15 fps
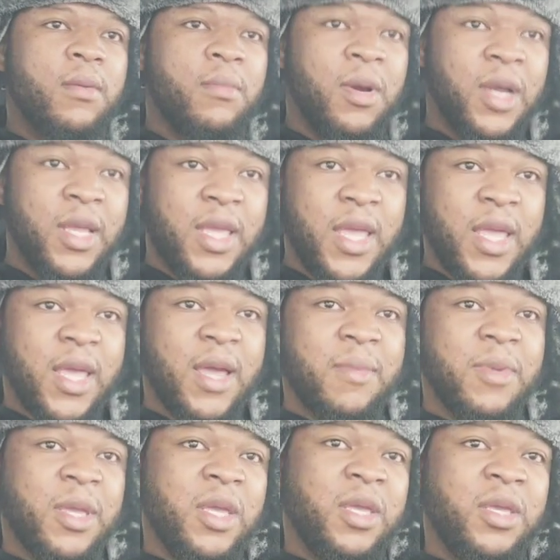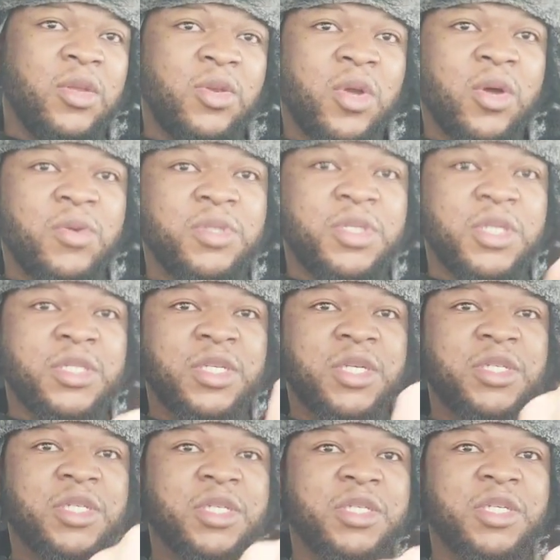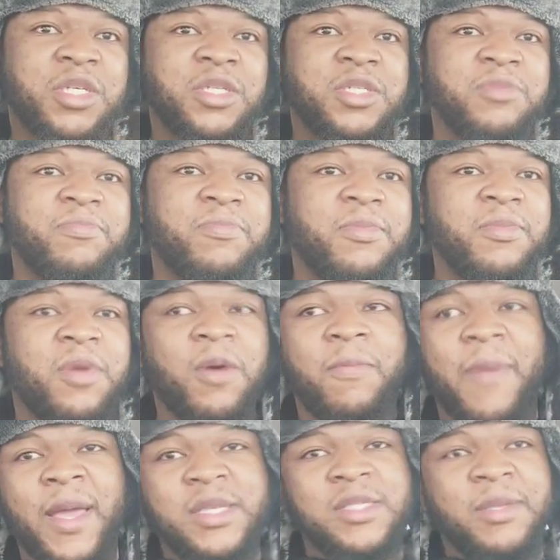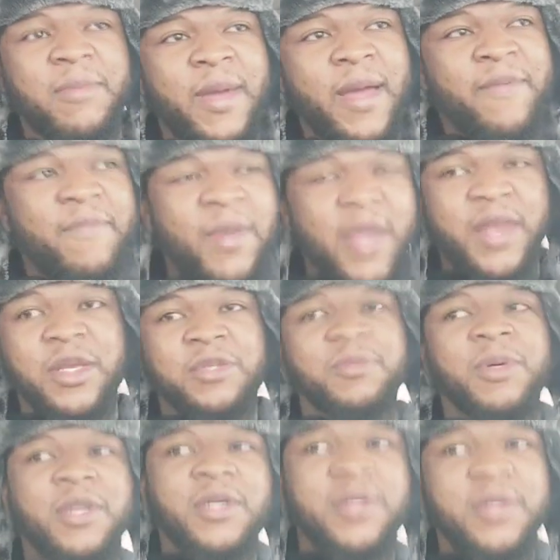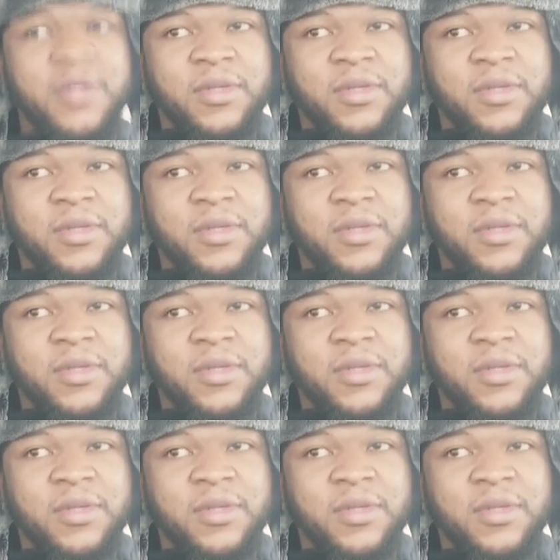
but yeah, I mean, you know, just it's just it's just you know basic mathematics, bro